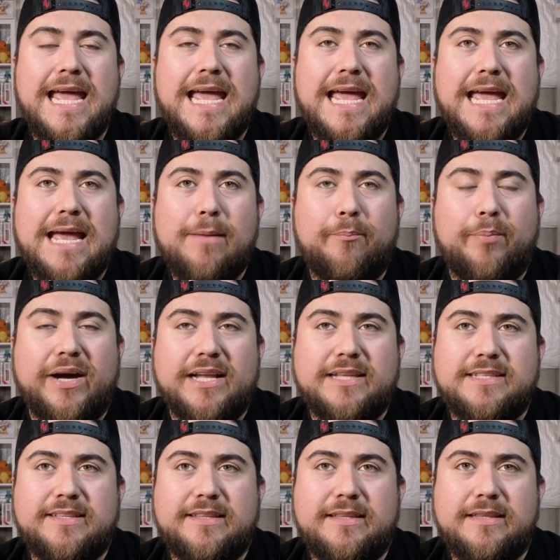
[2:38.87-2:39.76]
But
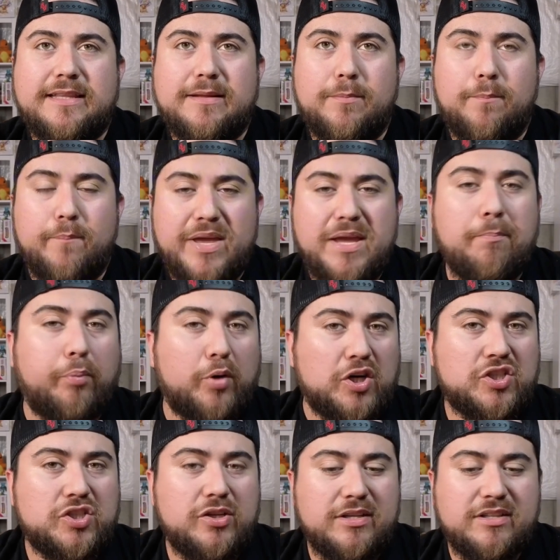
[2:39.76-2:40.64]
me
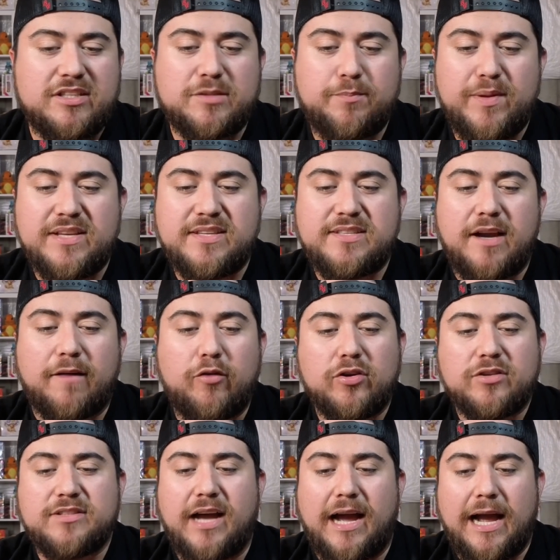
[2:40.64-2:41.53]
personally, there's been several
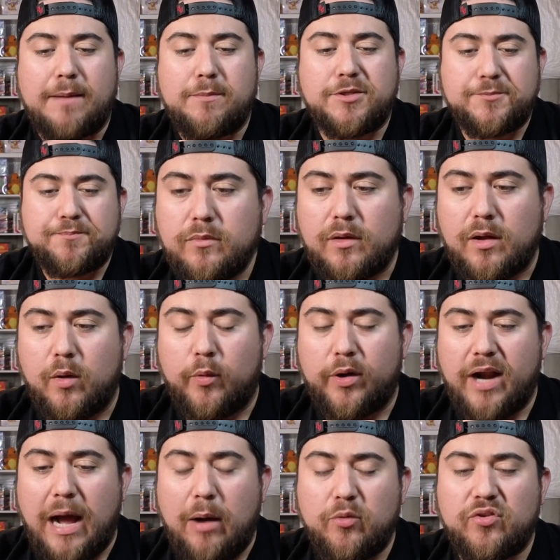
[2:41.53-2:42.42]
times where
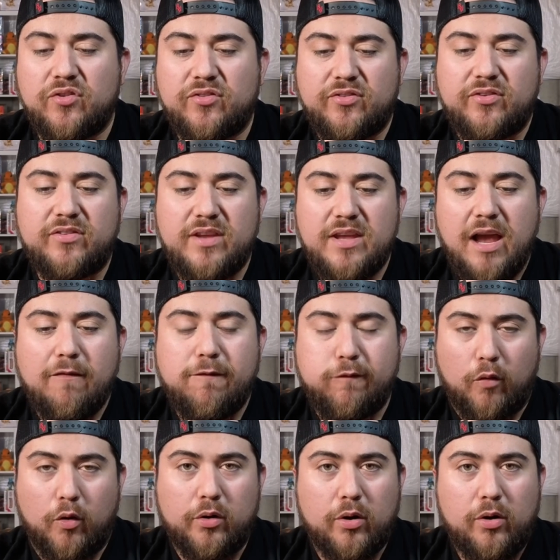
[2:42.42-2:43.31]
I would see a
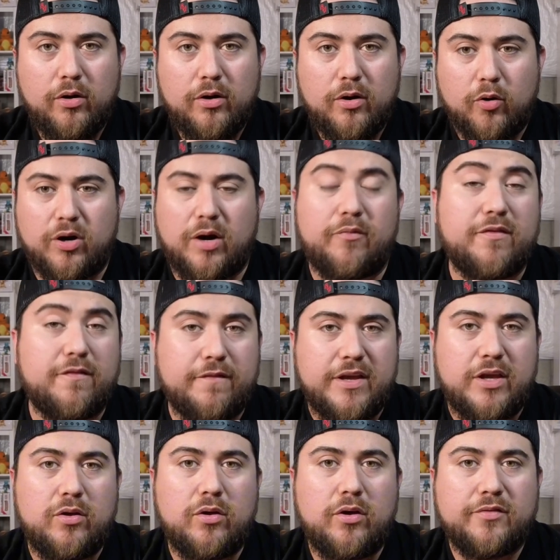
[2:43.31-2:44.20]
photo or a
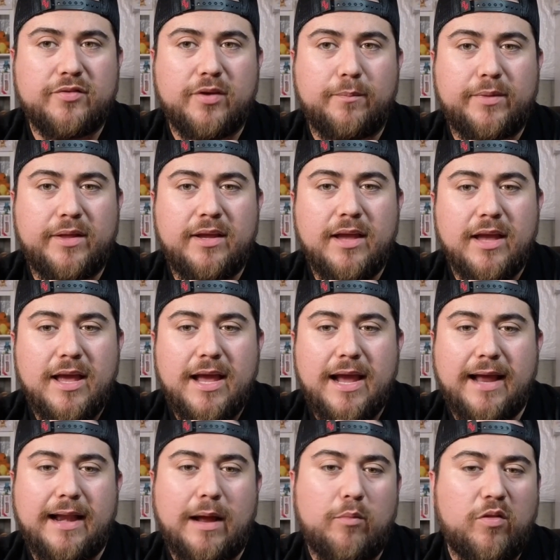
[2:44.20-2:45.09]
reveal of something,
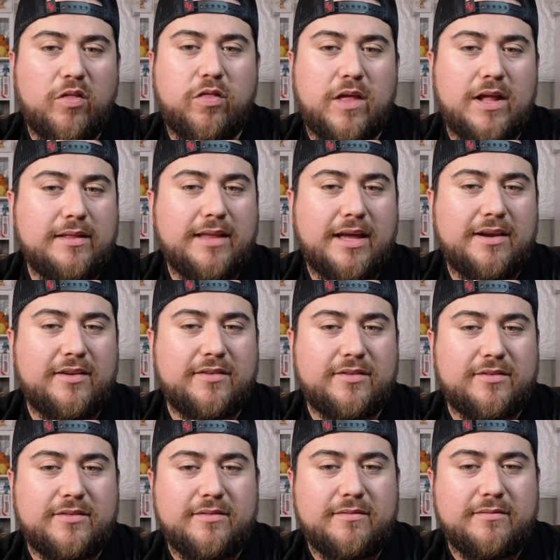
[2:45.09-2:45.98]
and I would think that
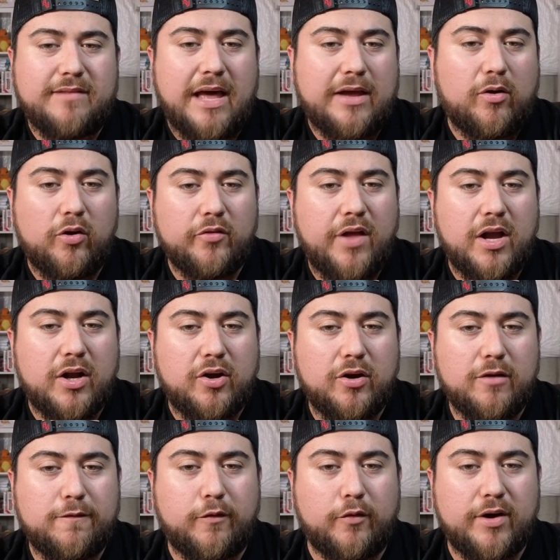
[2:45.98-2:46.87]
it's not all that
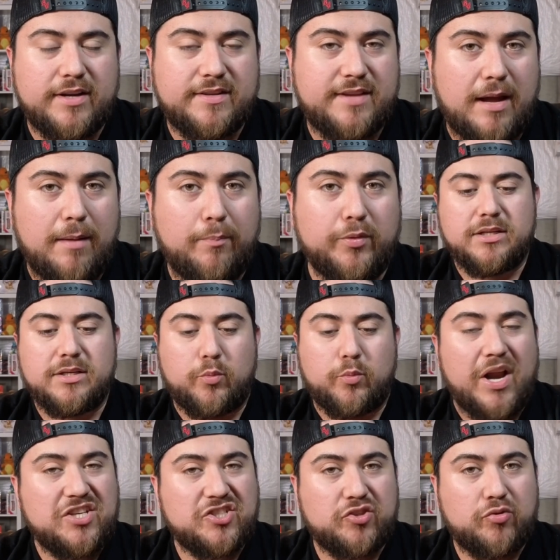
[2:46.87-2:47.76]
good. For example, the
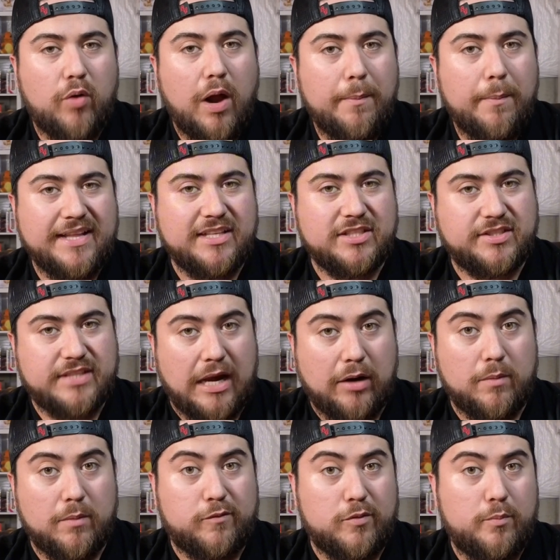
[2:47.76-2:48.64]
Reshiram and the
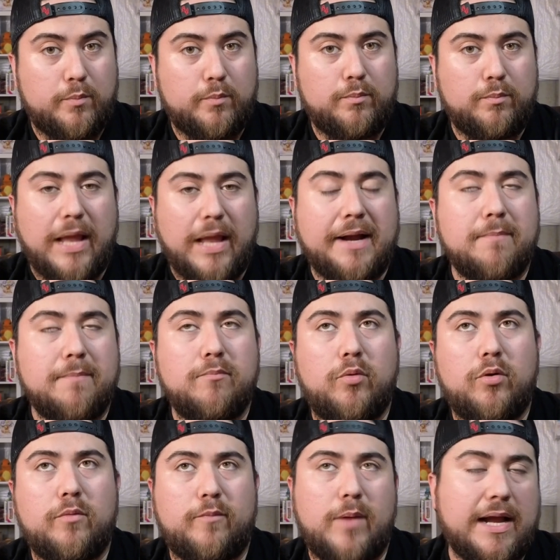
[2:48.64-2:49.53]
Zekrom from Black and
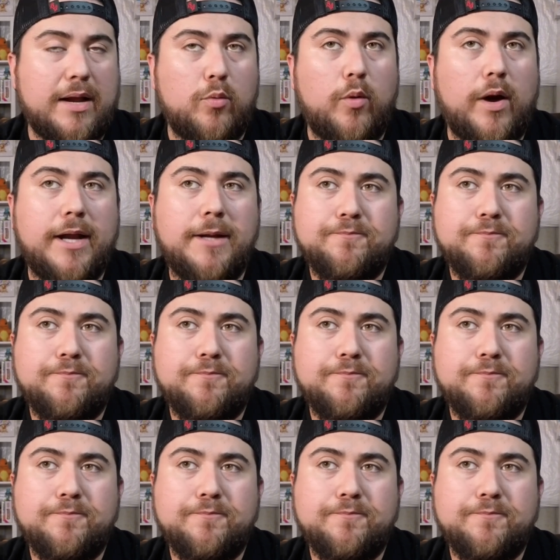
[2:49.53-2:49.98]
White.